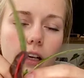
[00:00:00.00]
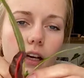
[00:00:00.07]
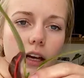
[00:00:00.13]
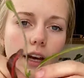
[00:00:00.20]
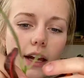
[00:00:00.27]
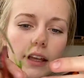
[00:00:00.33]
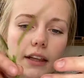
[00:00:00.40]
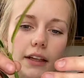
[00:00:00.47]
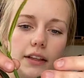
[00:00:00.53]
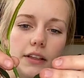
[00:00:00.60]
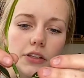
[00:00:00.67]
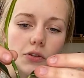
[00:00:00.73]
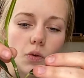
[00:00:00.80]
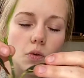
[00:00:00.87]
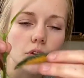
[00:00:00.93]
And then
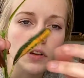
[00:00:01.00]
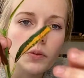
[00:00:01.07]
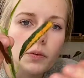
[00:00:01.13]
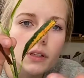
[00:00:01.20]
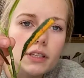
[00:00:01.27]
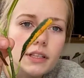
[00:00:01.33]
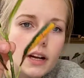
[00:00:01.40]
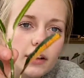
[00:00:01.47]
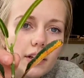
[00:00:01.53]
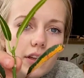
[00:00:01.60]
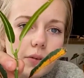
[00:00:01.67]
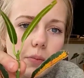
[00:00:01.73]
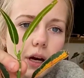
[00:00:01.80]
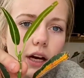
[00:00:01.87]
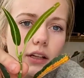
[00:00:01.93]
these older ones down at
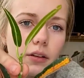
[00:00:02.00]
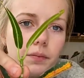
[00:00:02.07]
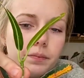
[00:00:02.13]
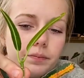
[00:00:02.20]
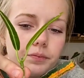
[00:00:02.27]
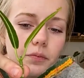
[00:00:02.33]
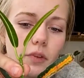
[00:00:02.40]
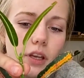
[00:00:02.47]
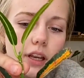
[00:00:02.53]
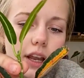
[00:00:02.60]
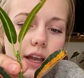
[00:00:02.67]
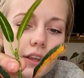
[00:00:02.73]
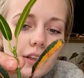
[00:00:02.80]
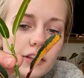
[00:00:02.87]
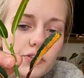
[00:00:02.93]
the bottom,
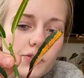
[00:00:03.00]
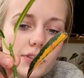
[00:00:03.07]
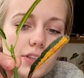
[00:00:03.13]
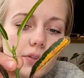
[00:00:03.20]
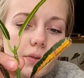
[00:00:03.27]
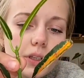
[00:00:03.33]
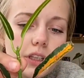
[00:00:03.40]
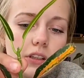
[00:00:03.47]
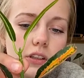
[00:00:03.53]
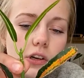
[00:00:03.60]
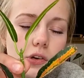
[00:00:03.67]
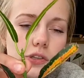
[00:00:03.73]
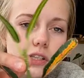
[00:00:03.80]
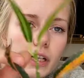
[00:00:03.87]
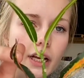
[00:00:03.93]
and these ones are really
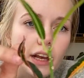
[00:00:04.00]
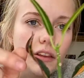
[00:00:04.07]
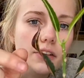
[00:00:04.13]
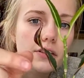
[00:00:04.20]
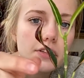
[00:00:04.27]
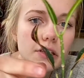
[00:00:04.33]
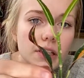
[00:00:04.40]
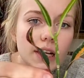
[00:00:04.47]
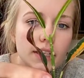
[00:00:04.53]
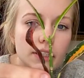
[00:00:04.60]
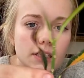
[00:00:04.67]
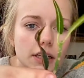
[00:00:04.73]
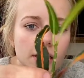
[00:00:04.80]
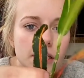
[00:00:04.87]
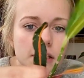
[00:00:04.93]
close together, so
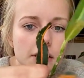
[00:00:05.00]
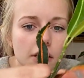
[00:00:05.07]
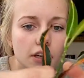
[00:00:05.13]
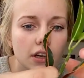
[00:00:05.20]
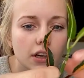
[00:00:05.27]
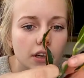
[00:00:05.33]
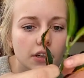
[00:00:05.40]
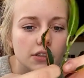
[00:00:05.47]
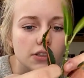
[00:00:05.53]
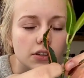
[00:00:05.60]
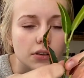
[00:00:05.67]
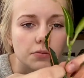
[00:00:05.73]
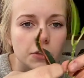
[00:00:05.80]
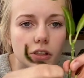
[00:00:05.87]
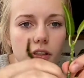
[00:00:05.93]
that's nice. So
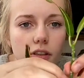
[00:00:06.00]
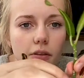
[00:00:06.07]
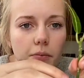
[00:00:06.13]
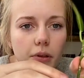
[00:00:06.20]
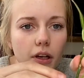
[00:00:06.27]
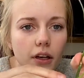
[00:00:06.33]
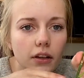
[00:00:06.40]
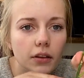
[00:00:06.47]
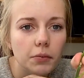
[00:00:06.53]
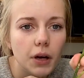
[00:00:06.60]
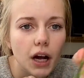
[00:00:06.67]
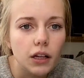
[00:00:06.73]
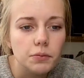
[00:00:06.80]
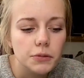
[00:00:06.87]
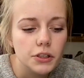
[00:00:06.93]
I'm just going to pluck the
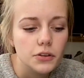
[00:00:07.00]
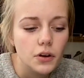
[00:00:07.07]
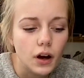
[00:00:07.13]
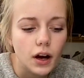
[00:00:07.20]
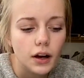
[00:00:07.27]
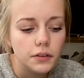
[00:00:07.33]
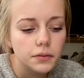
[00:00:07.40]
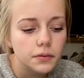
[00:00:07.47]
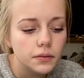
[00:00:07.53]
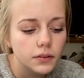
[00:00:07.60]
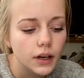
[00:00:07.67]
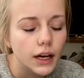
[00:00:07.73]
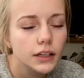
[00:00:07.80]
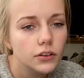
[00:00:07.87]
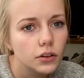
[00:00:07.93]
bottom 2 off.
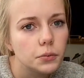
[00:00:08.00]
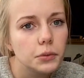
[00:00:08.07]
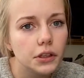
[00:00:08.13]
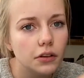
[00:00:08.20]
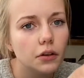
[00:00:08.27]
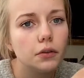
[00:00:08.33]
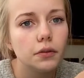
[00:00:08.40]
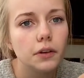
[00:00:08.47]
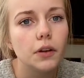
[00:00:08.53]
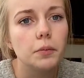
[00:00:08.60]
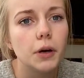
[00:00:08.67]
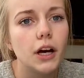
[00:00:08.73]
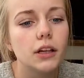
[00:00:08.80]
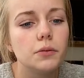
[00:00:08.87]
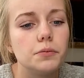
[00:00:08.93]
I normally go for the
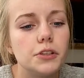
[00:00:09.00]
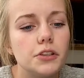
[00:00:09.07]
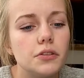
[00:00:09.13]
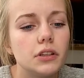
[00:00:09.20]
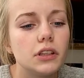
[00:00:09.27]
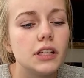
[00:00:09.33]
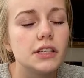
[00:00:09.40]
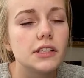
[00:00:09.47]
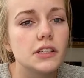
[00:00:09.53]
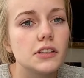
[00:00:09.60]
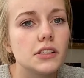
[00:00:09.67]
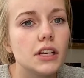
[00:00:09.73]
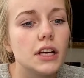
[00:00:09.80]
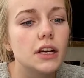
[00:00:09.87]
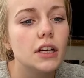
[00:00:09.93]
bottom 2 unless there's like,